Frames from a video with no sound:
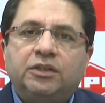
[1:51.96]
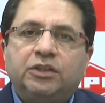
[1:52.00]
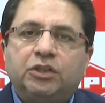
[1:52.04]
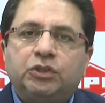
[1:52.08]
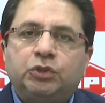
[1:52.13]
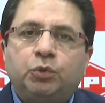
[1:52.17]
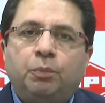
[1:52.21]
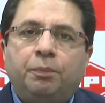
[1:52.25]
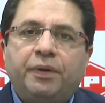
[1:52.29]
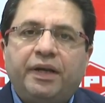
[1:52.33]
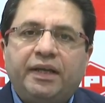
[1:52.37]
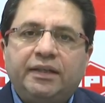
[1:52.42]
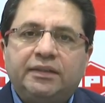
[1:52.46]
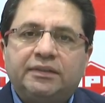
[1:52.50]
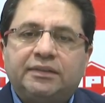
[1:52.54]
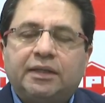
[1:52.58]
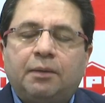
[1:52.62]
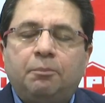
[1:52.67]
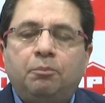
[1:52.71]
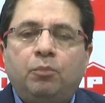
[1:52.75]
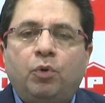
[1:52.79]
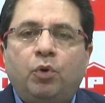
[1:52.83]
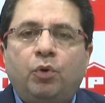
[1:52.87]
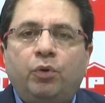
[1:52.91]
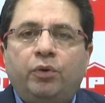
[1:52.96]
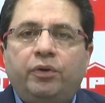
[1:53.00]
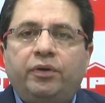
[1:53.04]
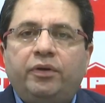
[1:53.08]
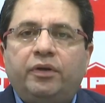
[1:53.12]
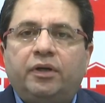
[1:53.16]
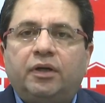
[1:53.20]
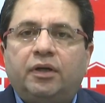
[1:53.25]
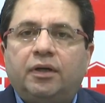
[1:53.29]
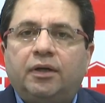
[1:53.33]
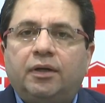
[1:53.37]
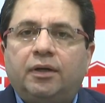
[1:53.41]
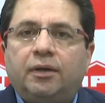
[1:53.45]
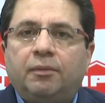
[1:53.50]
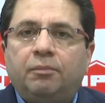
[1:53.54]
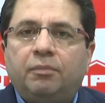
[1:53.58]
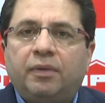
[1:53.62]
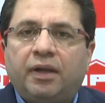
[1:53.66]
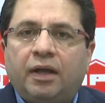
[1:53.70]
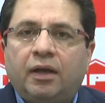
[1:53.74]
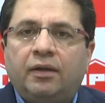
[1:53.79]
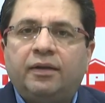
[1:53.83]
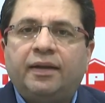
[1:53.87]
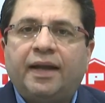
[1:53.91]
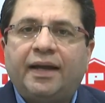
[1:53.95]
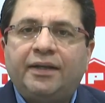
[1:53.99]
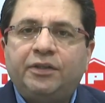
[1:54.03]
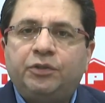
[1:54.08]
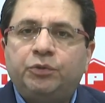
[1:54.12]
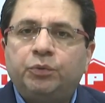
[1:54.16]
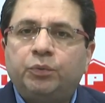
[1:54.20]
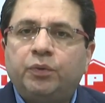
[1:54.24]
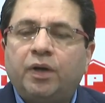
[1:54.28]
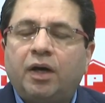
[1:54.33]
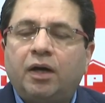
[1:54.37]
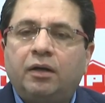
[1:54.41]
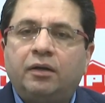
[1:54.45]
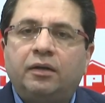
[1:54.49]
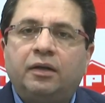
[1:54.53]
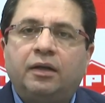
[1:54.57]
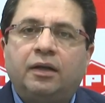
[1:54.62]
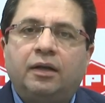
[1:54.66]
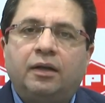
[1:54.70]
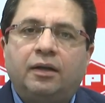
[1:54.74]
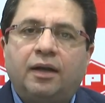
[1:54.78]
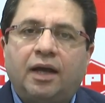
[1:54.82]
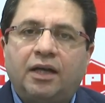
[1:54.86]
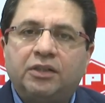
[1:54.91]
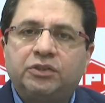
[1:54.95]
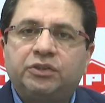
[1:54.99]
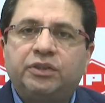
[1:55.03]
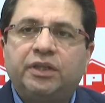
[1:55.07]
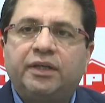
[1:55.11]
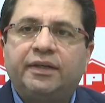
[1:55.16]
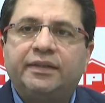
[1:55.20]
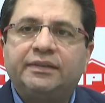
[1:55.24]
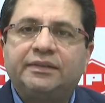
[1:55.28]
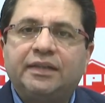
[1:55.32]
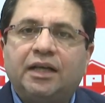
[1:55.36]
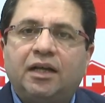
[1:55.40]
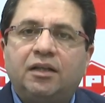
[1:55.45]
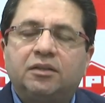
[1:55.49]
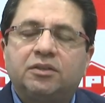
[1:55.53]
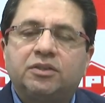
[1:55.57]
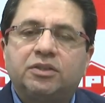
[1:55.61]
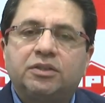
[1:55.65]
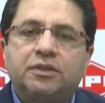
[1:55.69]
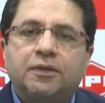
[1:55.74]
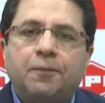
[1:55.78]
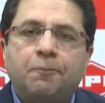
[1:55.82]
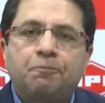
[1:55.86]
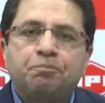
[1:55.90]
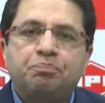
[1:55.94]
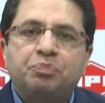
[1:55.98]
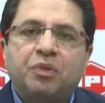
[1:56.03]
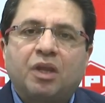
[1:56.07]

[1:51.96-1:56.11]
Just to bring some more light to our last year results,